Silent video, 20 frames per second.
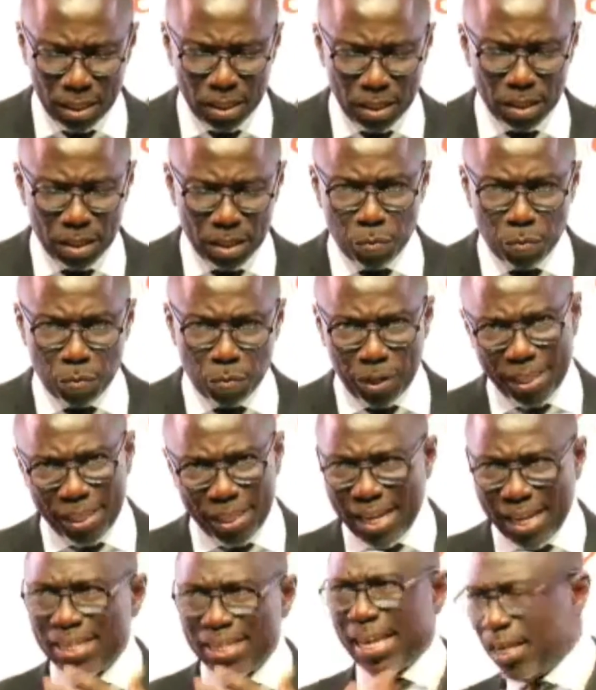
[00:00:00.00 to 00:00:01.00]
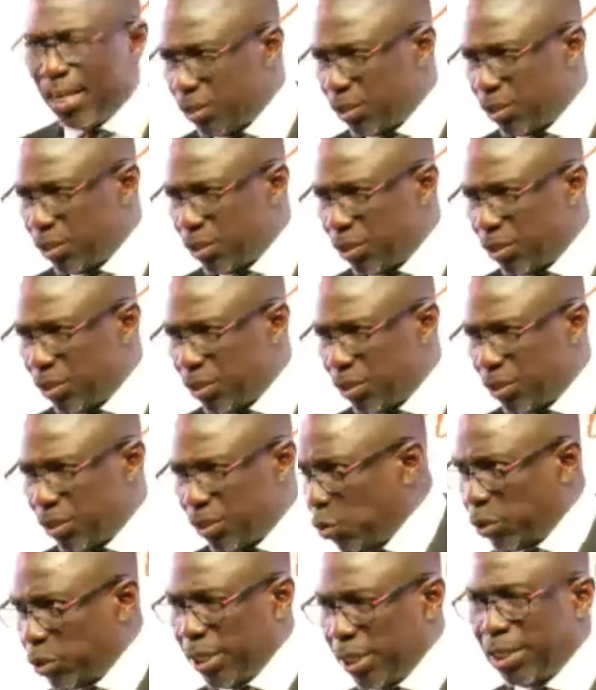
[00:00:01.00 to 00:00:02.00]
we then held on to the
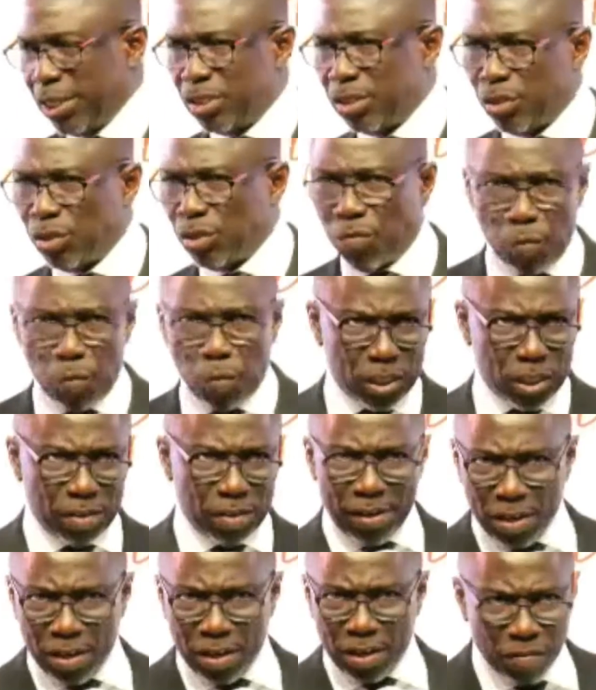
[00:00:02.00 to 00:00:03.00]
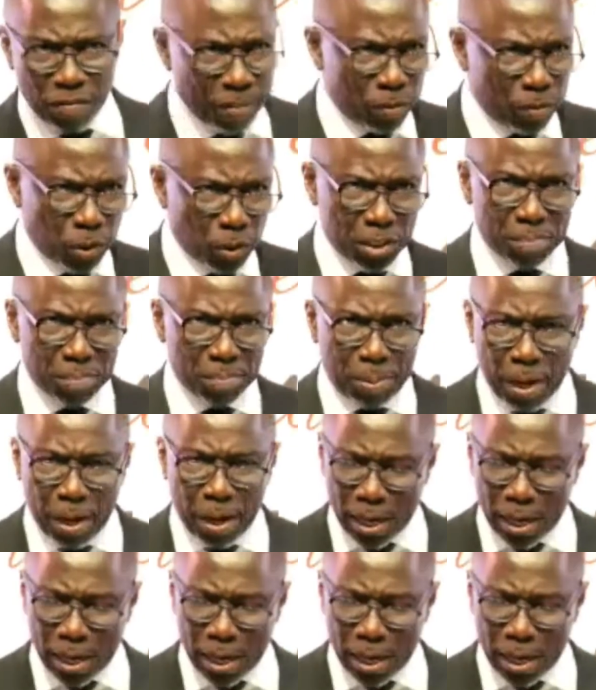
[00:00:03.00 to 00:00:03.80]
coattails of whatever government was in power.